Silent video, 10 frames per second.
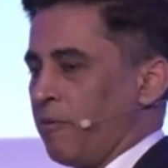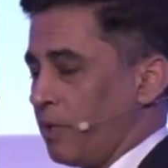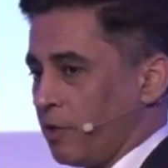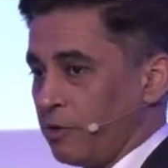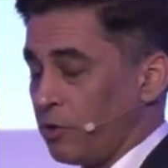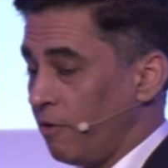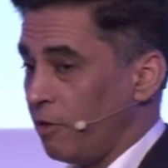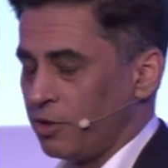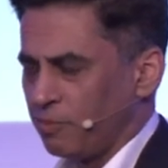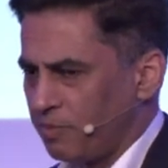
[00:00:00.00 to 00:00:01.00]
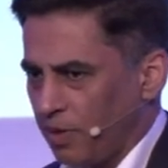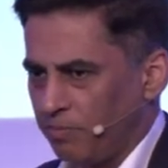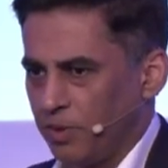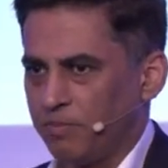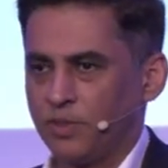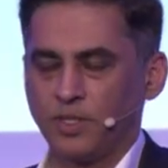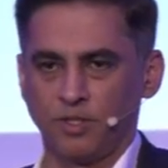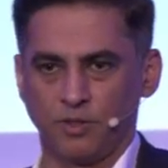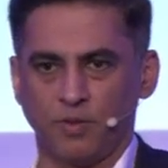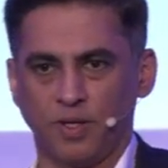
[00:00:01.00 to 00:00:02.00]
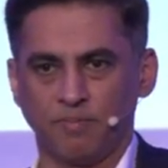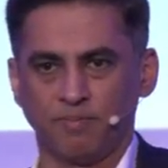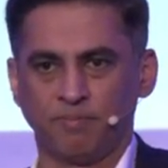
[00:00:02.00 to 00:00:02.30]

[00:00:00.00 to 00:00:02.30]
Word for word: We're going to solve lots of problems, and so on.